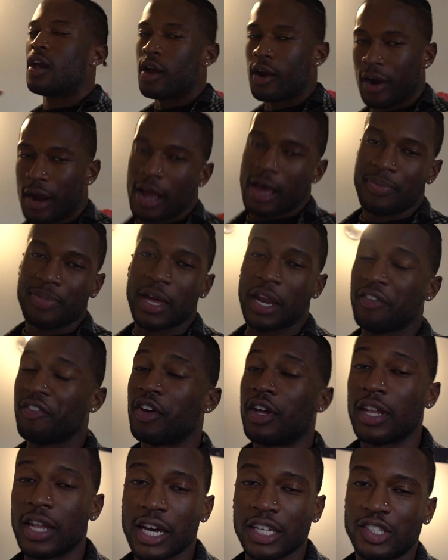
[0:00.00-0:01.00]
All right, I'm not even
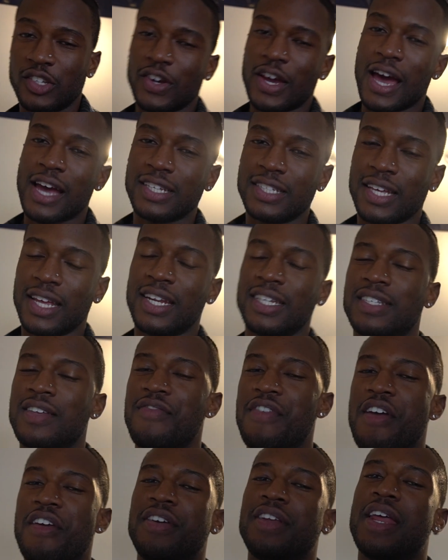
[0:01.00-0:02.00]
gonna lie to you guys. It is the
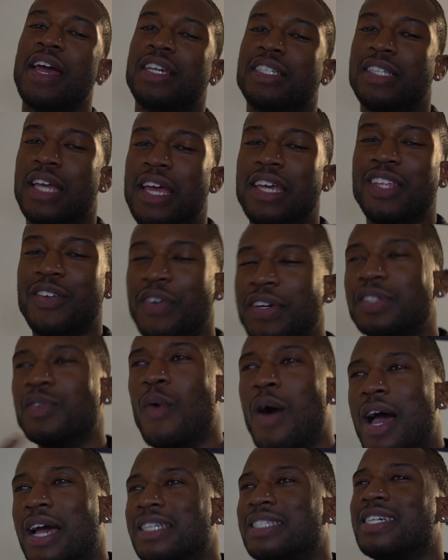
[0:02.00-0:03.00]
very next day. The reason
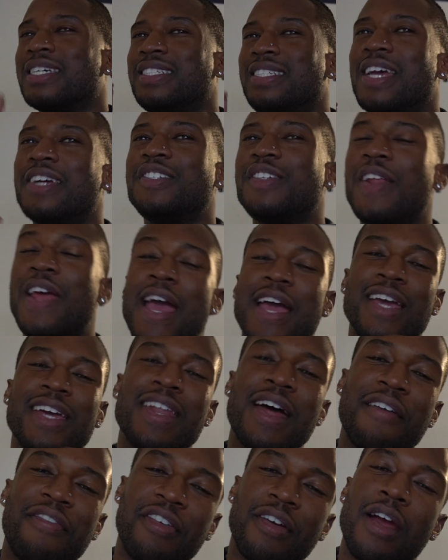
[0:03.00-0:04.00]
why is because yesterday I
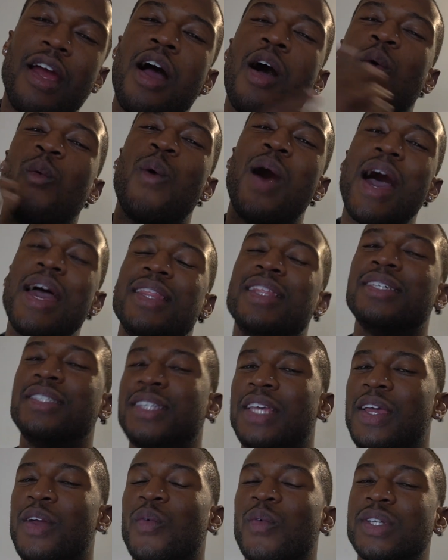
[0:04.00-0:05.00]
cannot figure out why this
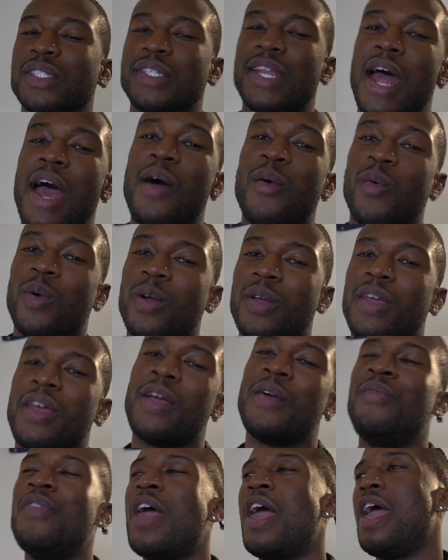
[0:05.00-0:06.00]
thing was not
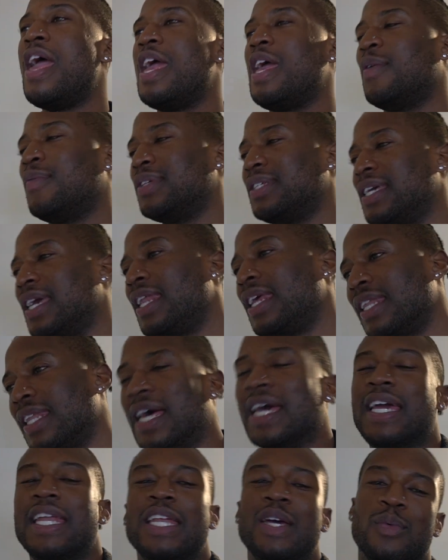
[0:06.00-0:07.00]
working. It was getting
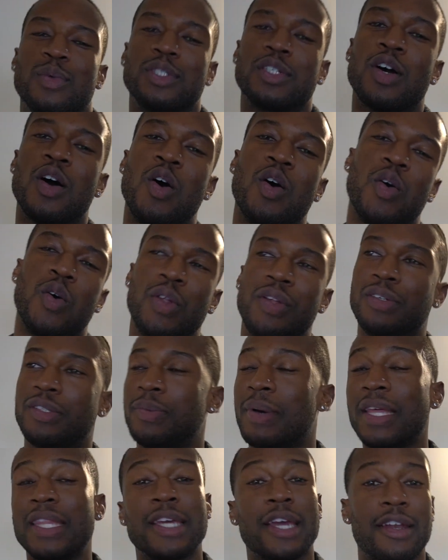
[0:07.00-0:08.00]
late, it was cold, it was
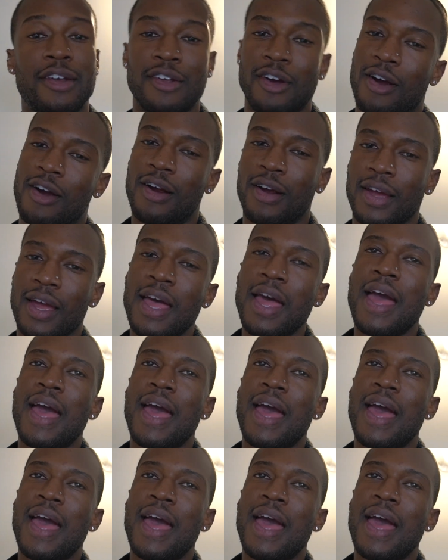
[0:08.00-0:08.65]
about to get dark.